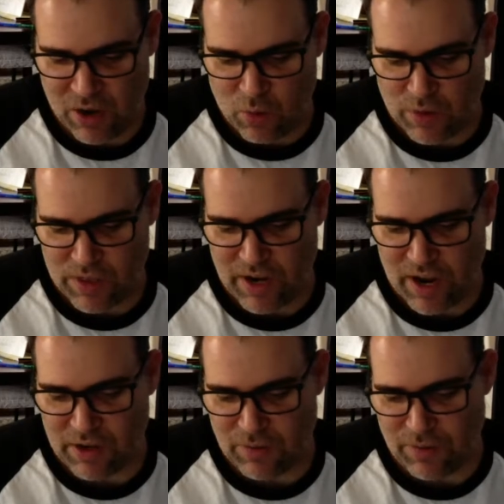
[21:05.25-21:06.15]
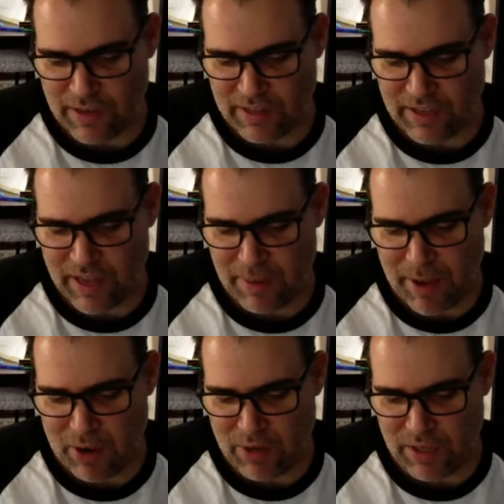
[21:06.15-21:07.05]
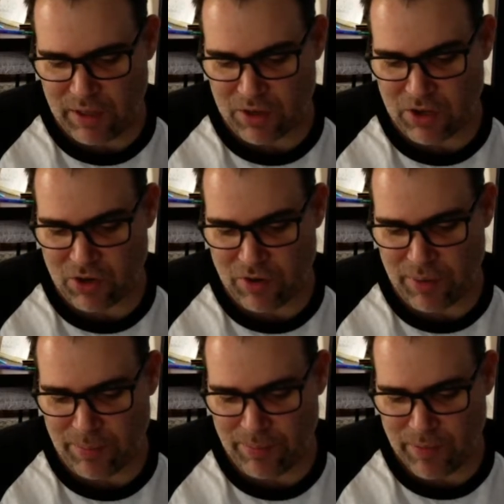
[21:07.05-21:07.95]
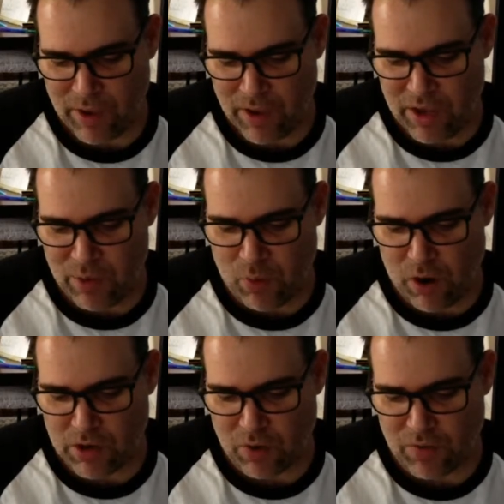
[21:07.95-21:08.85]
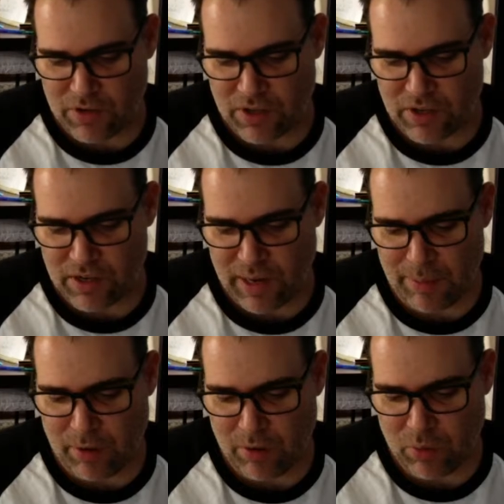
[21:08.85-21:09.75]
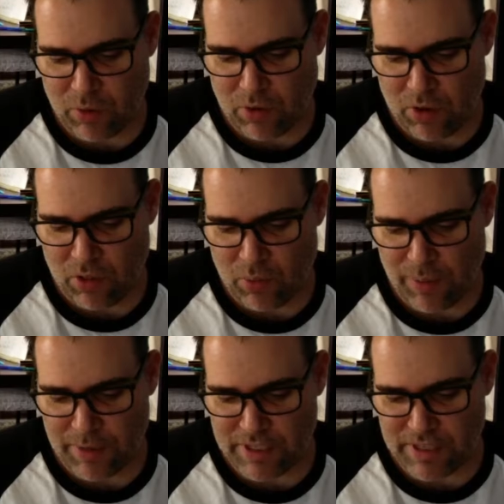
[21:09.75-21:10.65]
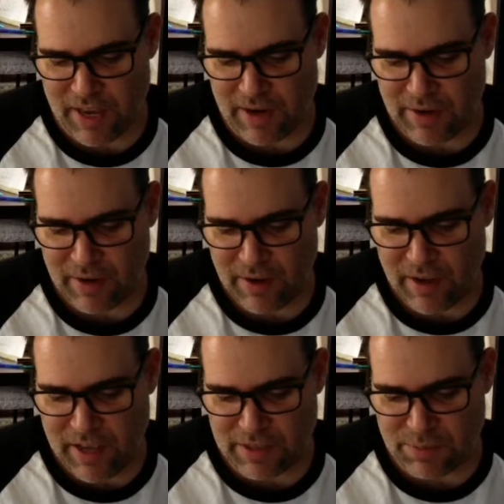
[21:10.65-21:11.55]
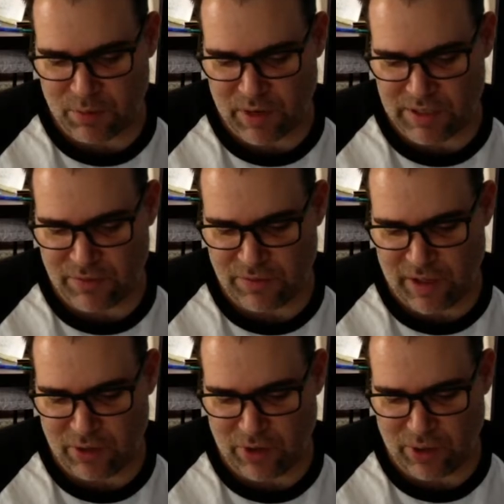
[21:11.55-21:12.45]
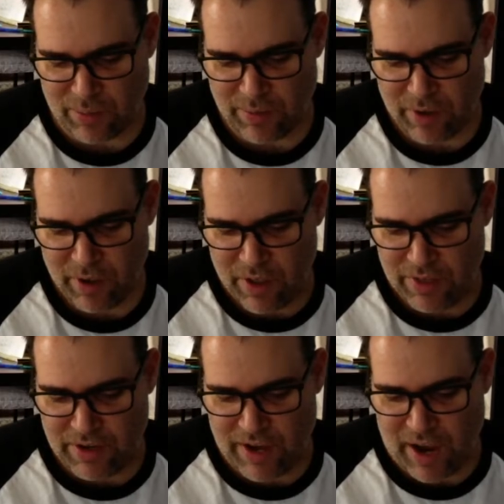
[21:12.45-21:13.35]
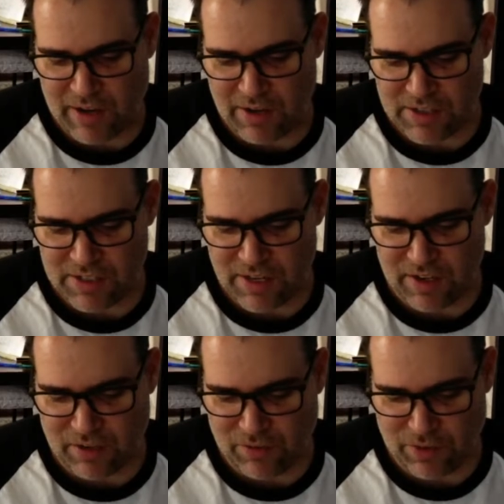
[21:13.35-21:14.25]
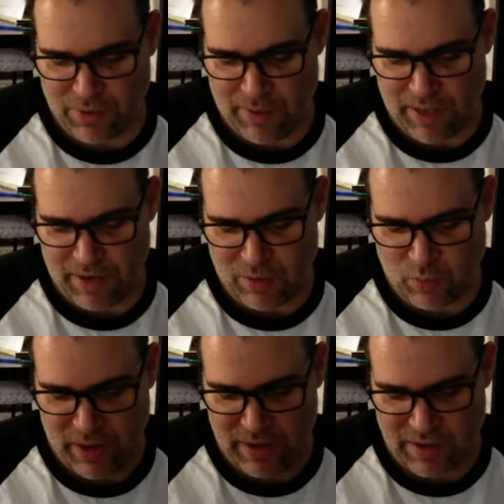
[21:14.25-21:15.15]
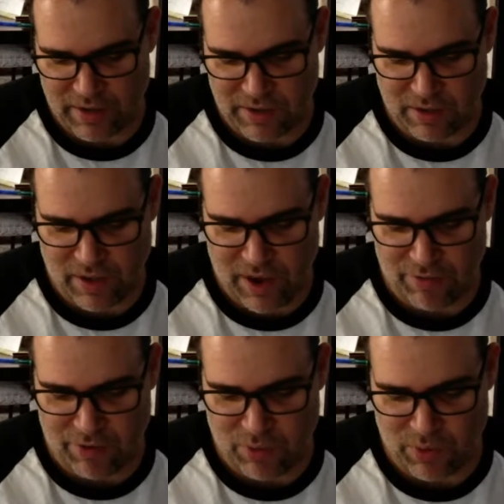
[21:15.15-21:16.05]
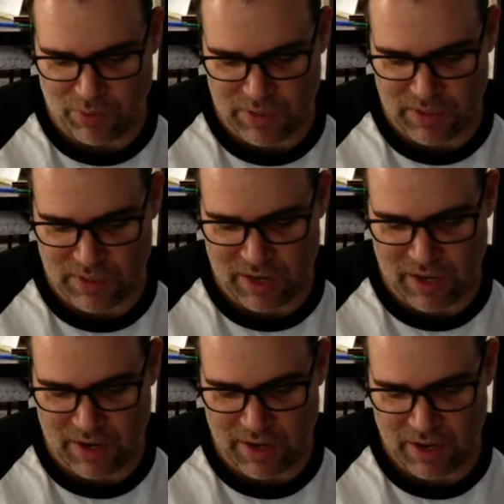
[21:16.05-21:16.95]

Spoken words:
When the doctor finally came out, he looked grim. He walked over to the table where all the women sat. Esperanza followed him. The doctor signaled for the men and waited until everyone was inside.